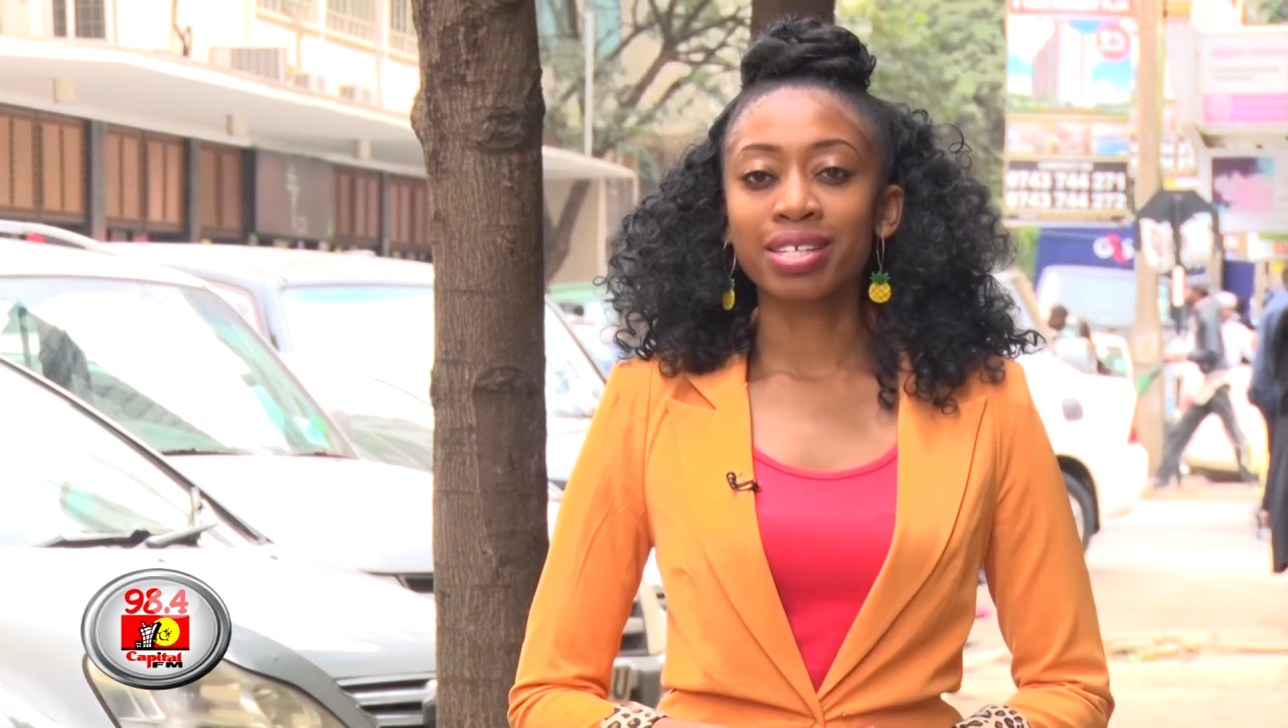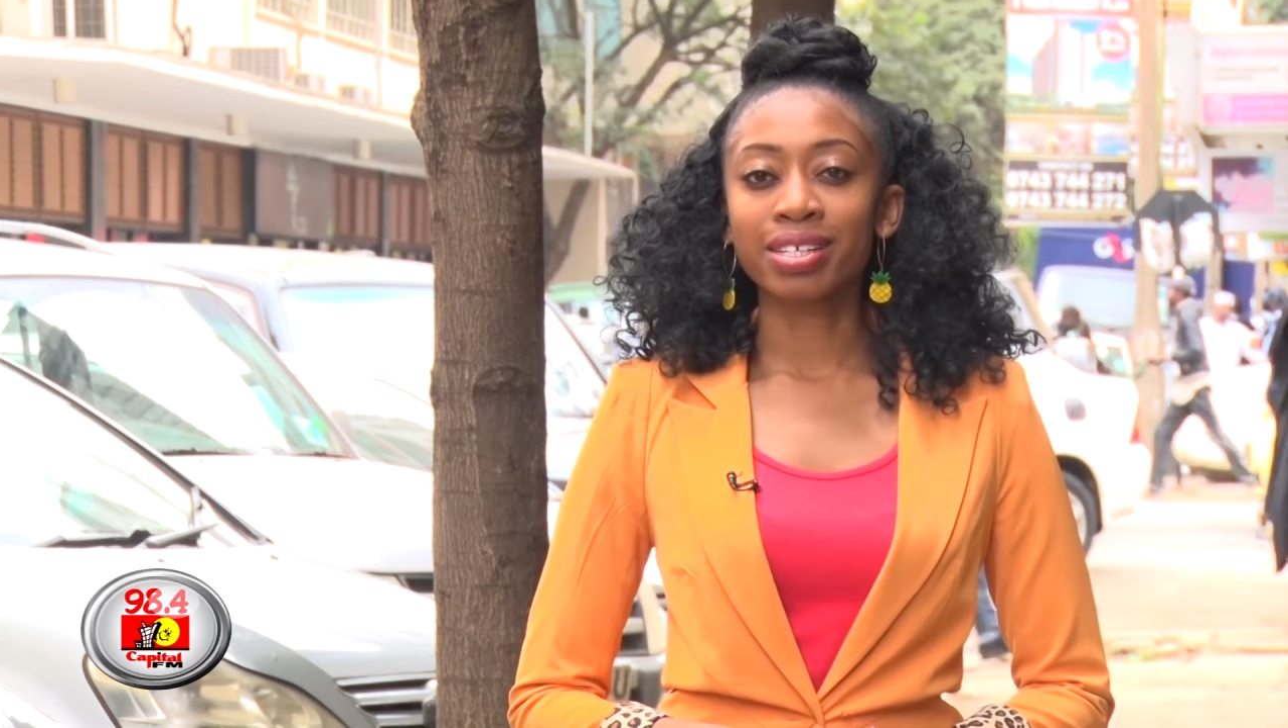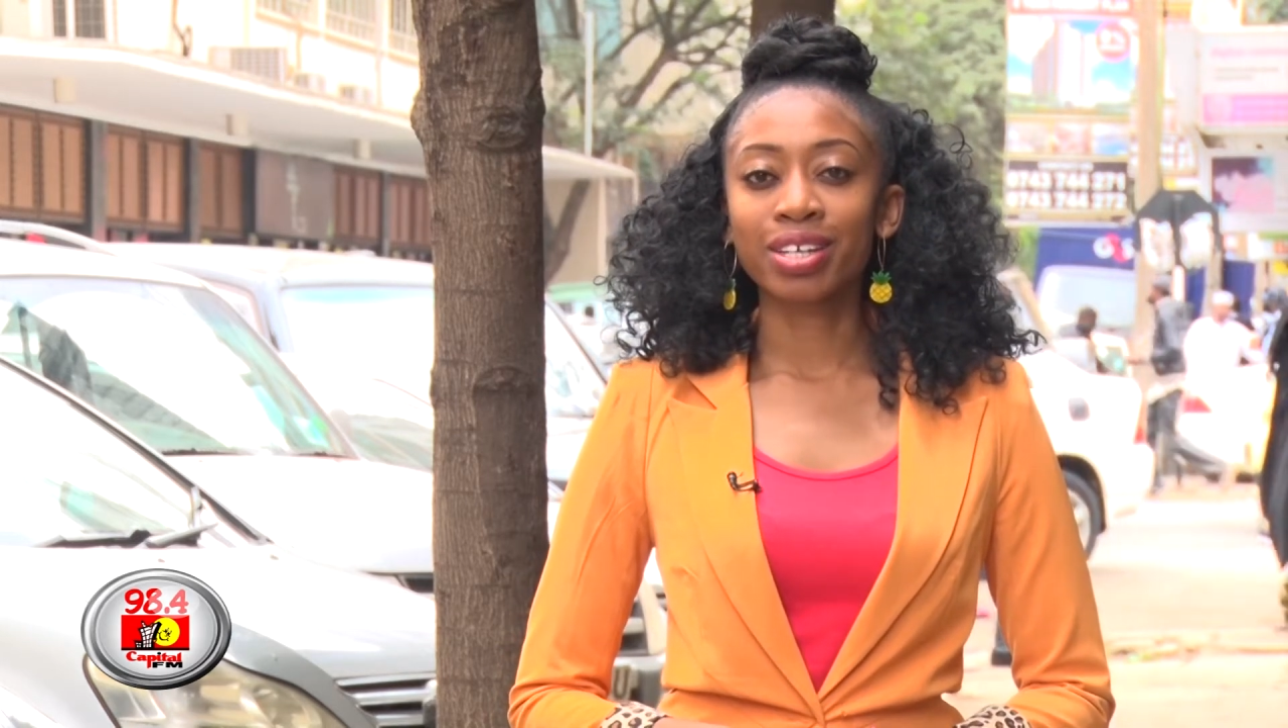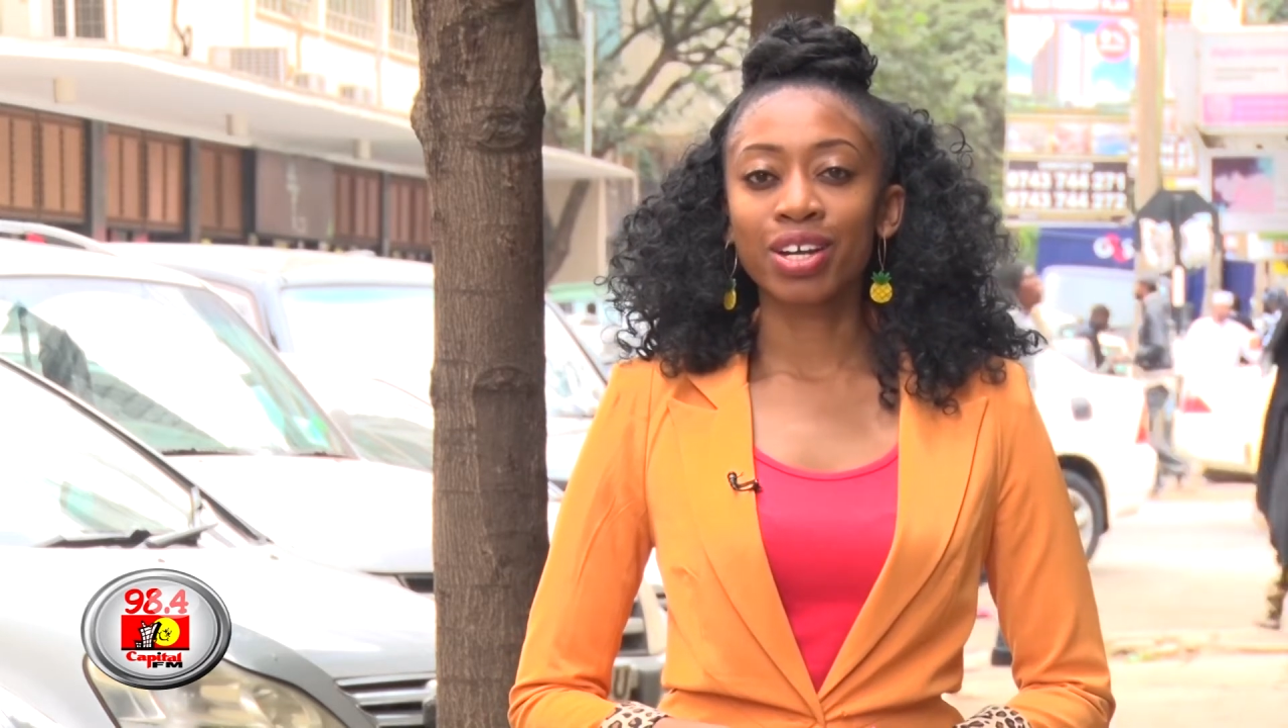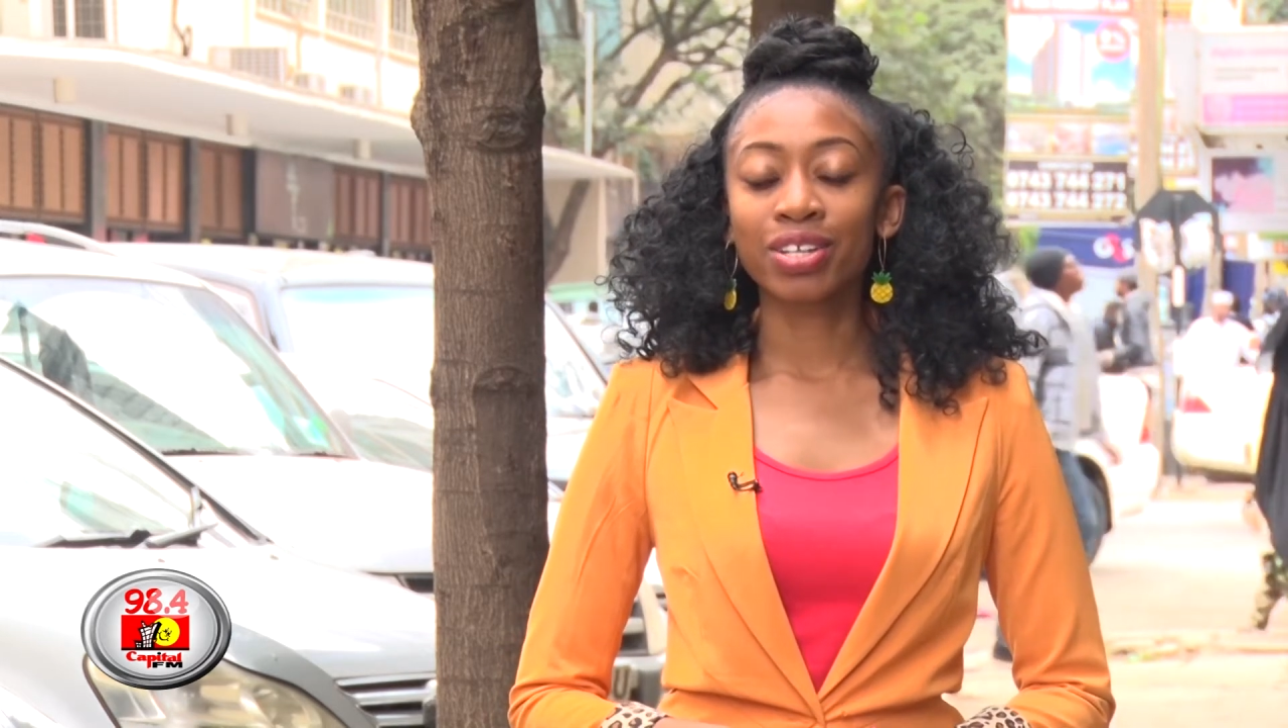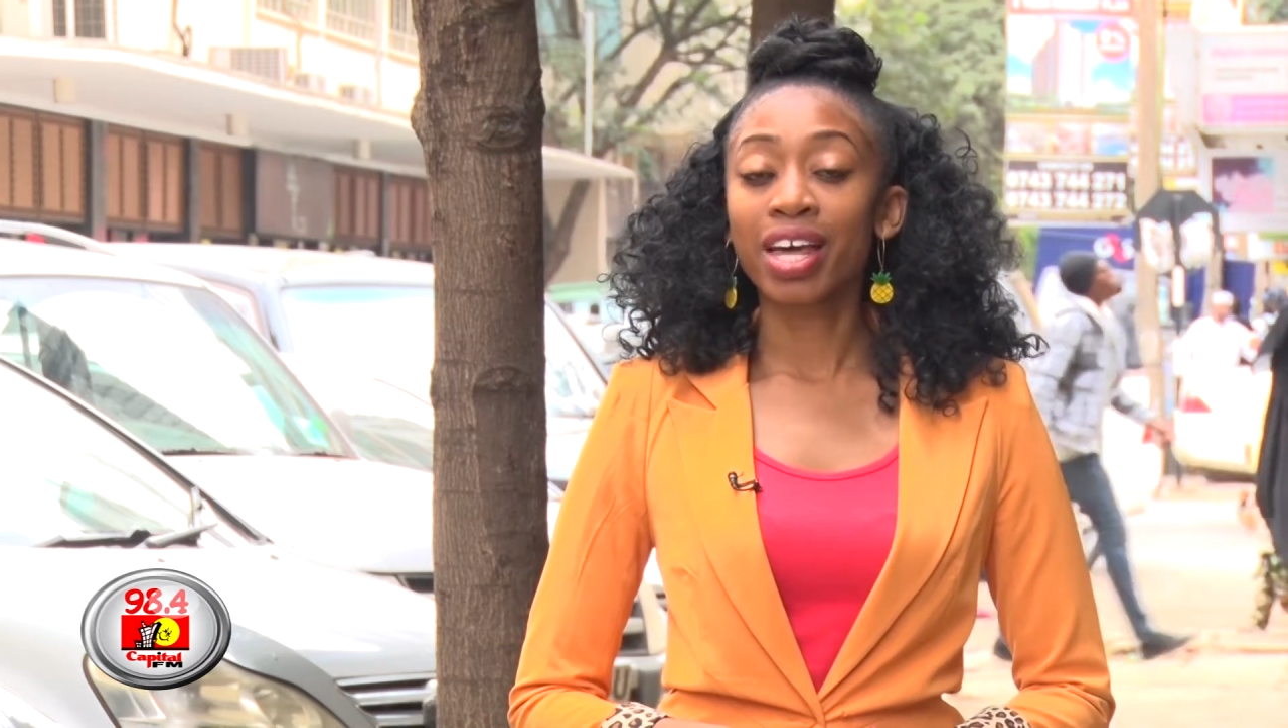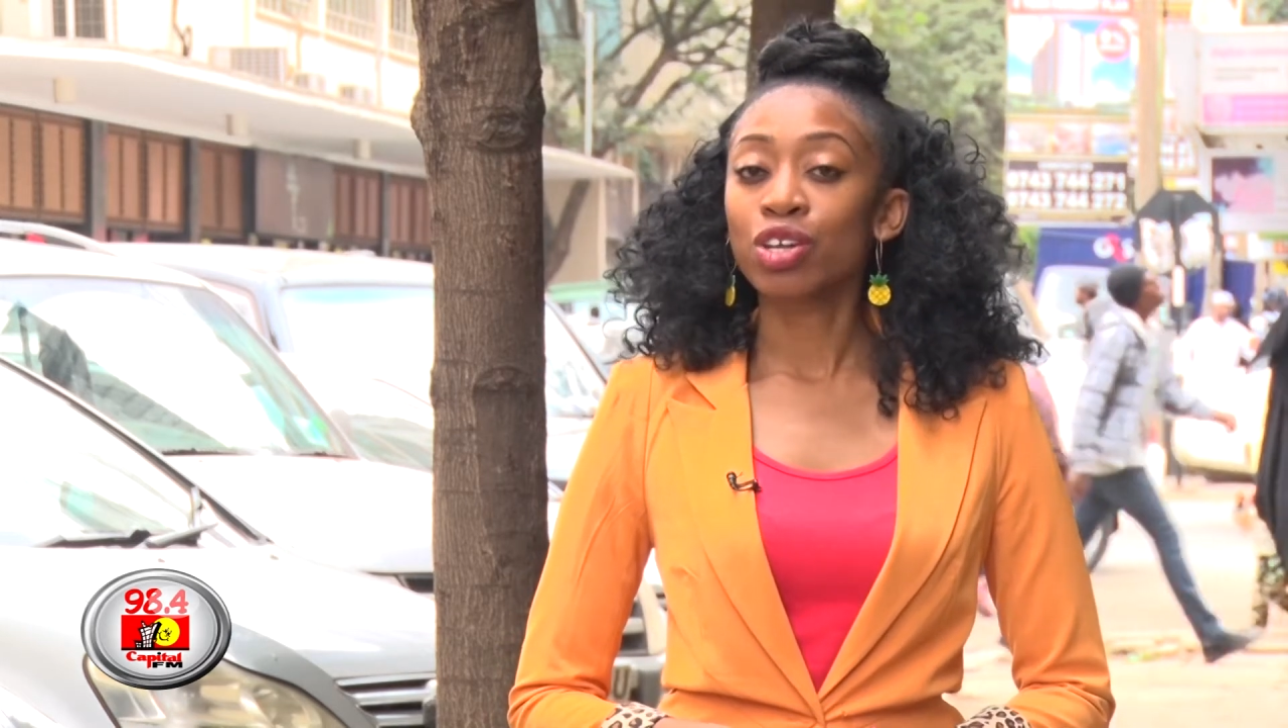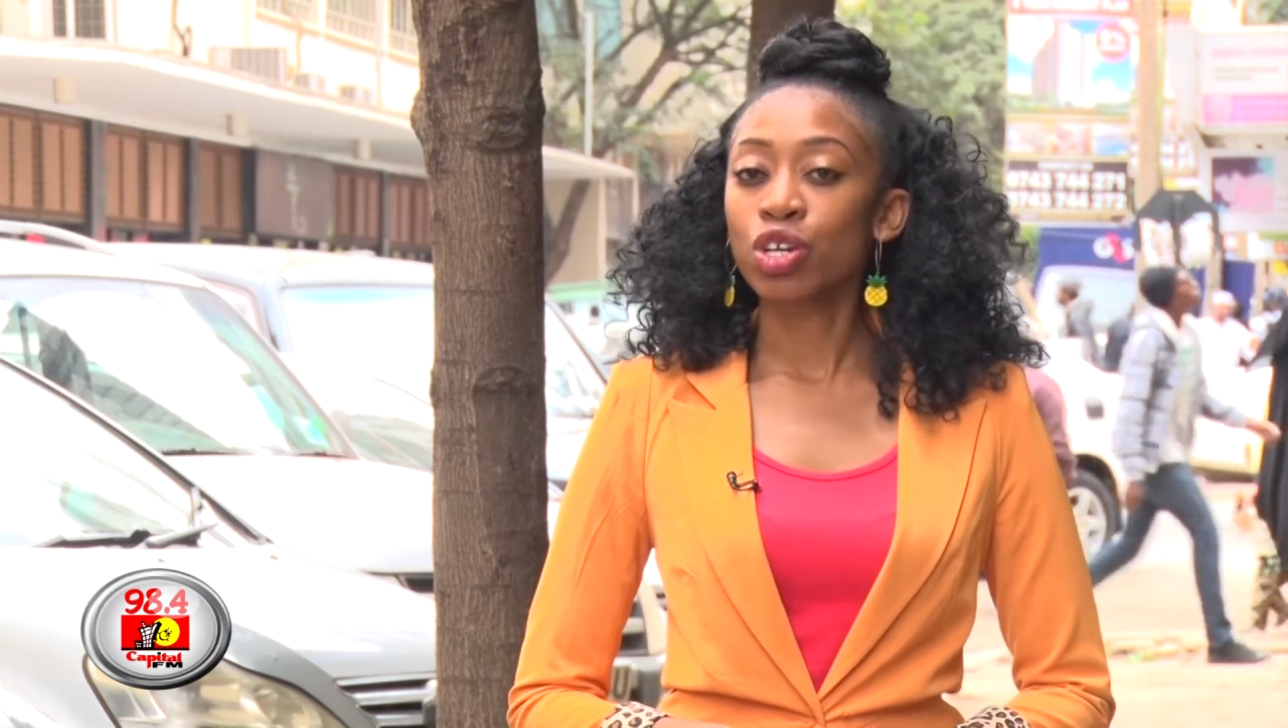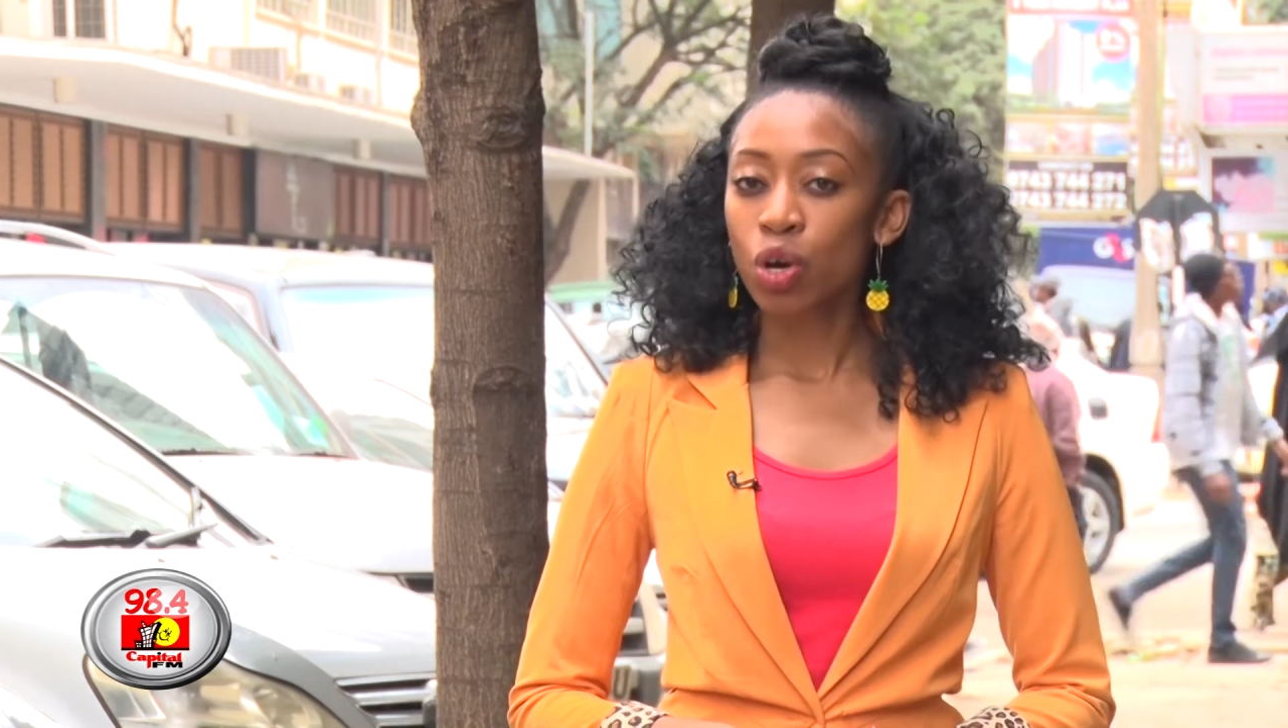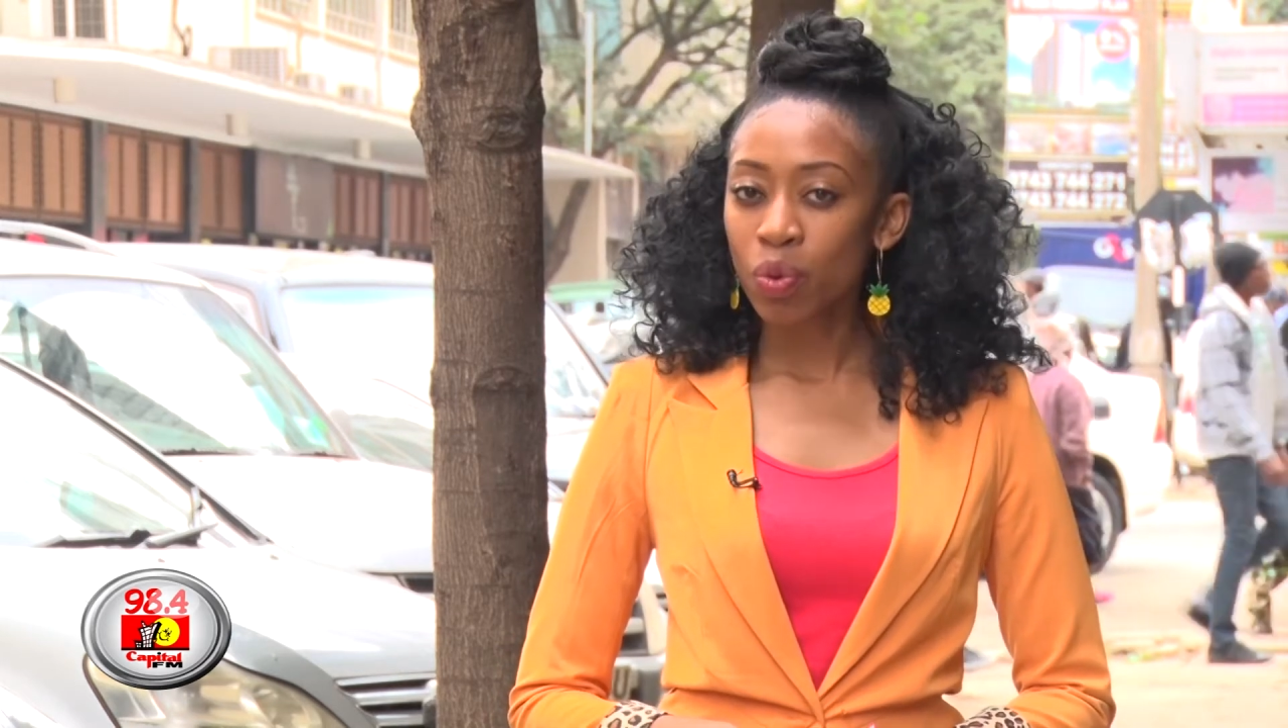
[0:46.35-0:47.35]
declared that no